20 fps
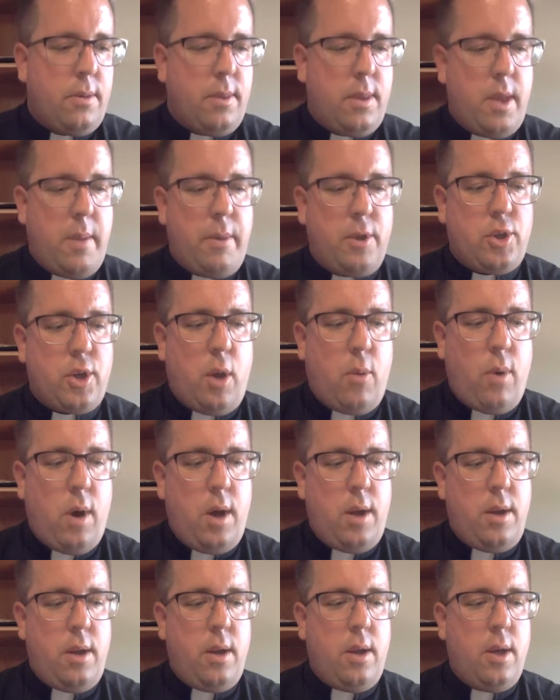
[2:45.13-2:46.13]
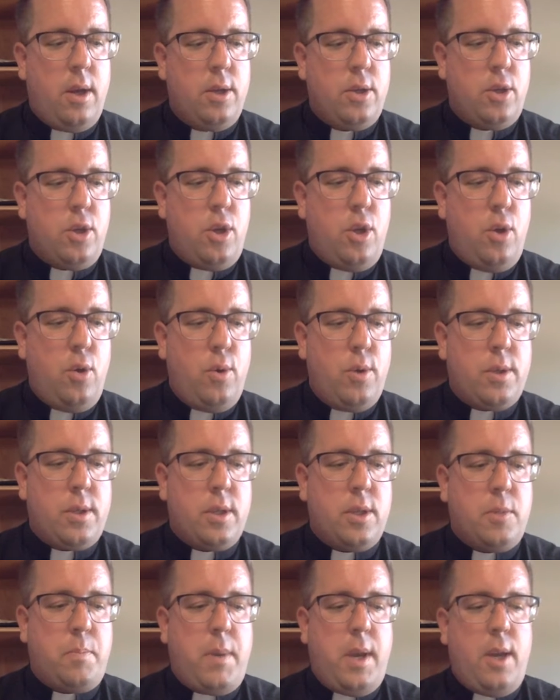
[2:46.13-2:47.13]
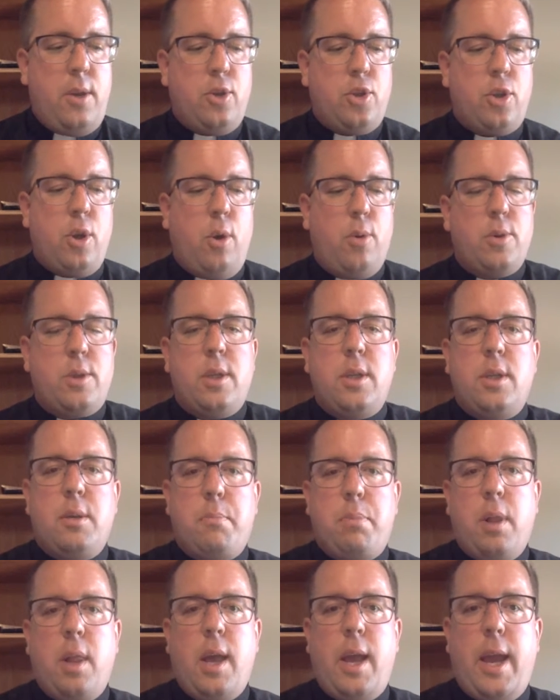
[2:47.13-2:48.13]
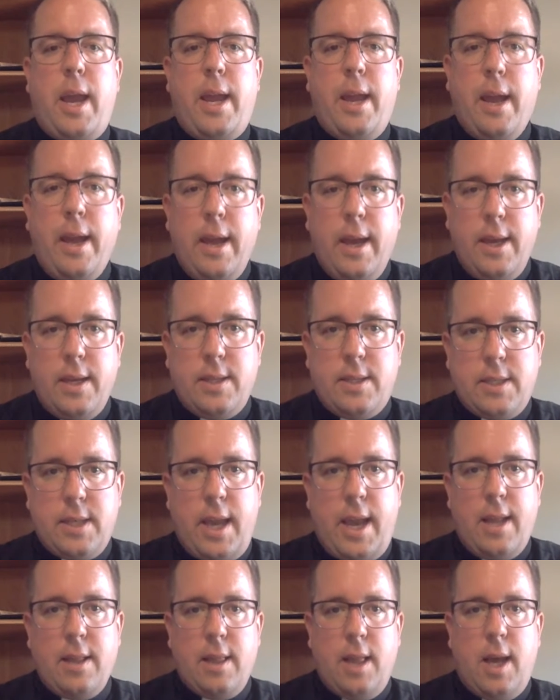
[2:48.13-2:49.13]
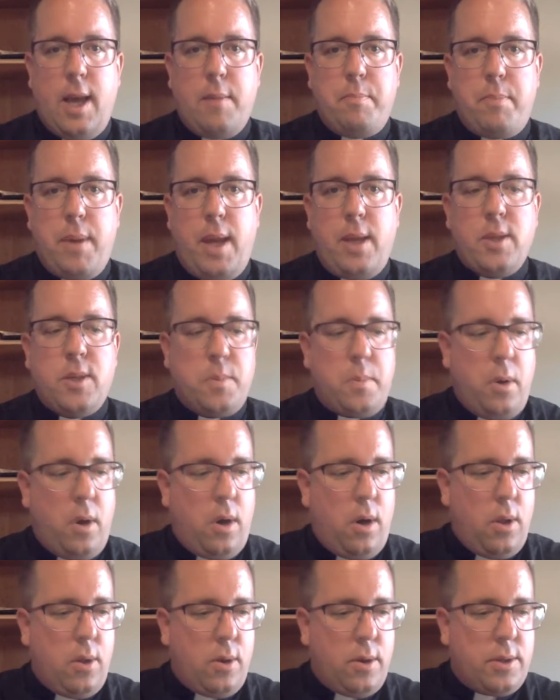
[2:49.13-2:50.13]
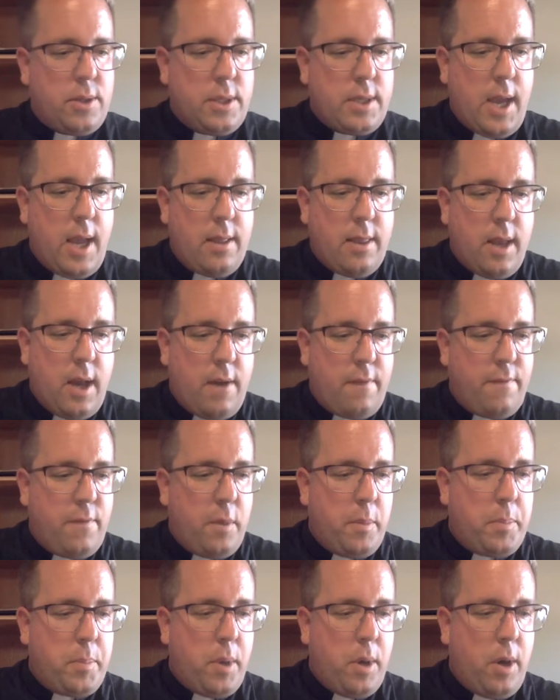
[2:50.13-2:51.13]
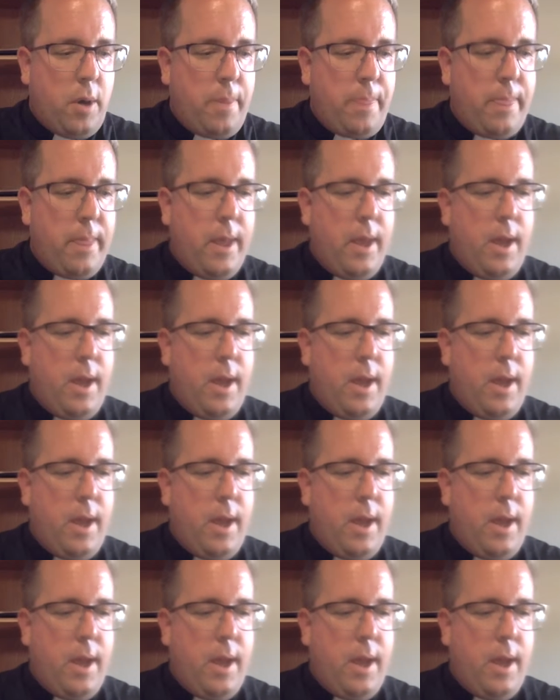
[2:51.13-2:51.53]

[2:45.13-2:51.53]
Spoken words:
The image I want to use is being chosen to play sandlot baseball or sandlot football.